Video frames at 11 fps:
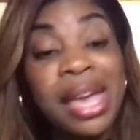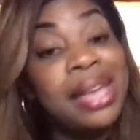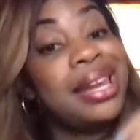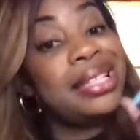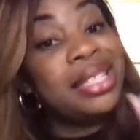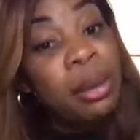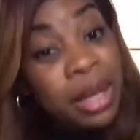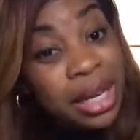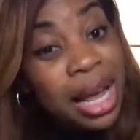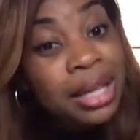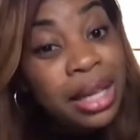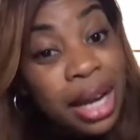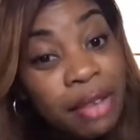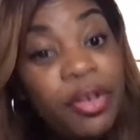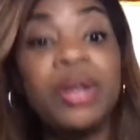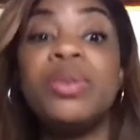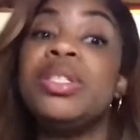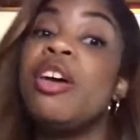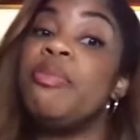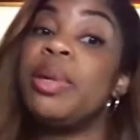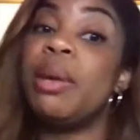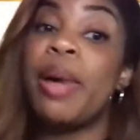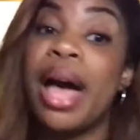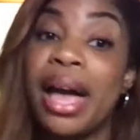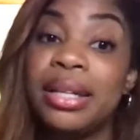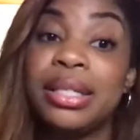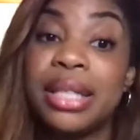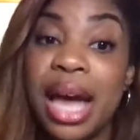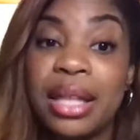Now, some of the 90-day funnel stuff be a pie in the sky.